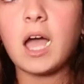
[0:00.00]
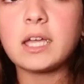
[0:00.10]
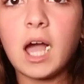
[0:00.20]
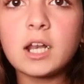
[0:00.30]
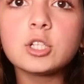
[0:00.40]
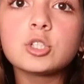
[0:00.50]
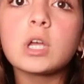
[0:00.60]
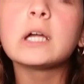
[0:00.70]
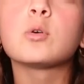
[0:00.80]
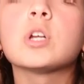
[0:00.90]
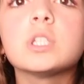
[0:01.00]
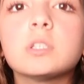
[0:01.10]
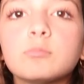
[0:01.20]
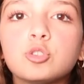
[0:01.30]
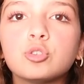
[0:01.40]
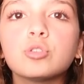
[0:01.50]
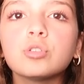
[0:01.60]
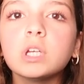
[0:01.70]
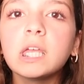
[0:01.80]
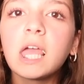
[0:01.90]
I ordered some
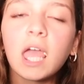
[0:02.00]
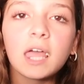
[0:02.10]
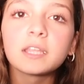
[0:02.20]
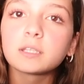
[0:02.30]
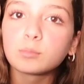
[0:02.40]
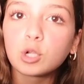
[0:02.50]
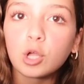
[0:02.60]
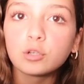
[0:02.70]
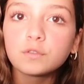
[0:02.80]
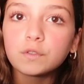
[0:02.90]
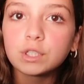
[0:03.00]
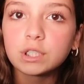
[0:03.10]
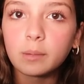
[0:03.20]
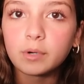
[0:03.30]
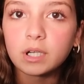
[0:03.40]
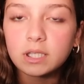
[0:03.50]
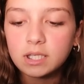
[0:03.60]
jewelry and then some clothes for summer and